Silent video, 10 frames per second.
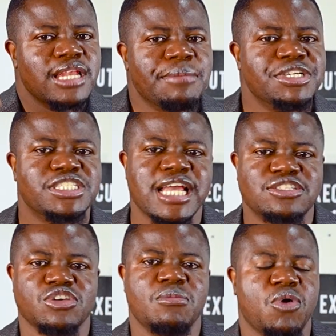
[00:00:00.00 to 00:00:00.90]
Let me
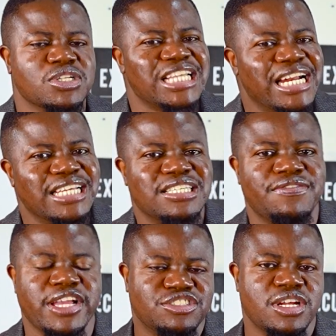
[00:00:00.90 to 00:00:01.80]
share some
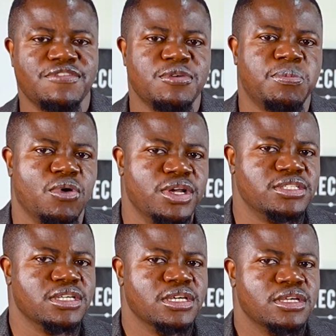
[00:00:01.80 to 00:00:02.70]
alternative entry level
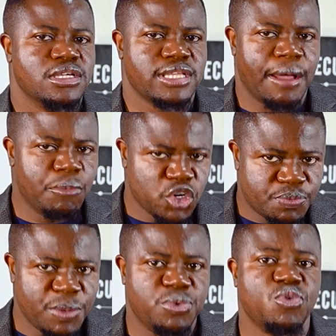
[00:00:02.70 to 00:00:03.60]
points that
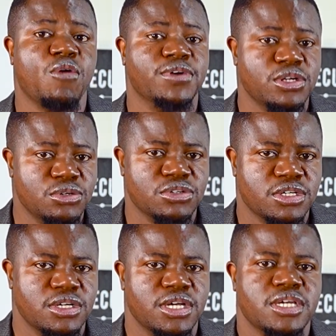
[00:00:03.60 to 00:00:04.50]
most people overlook.